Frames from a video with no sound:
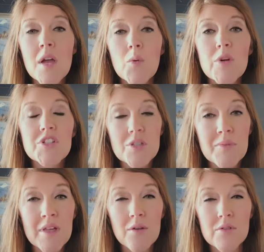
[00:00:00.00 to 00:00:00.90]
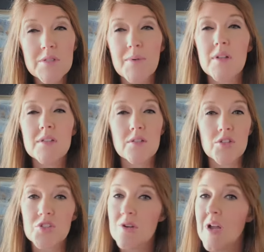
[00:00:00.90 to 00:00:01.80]
which can be in a response to
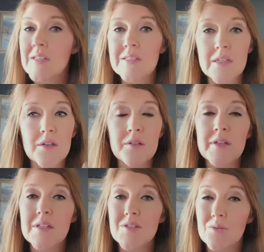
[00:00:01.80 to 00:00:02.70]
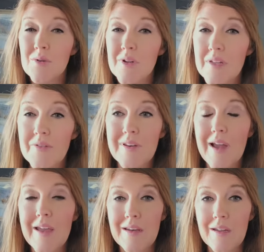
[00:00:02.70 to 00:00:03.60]
stress, illness, or even
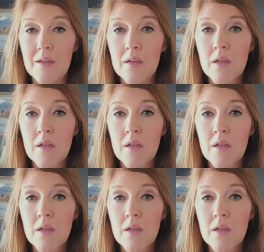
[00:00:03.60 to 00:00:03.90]
dieting.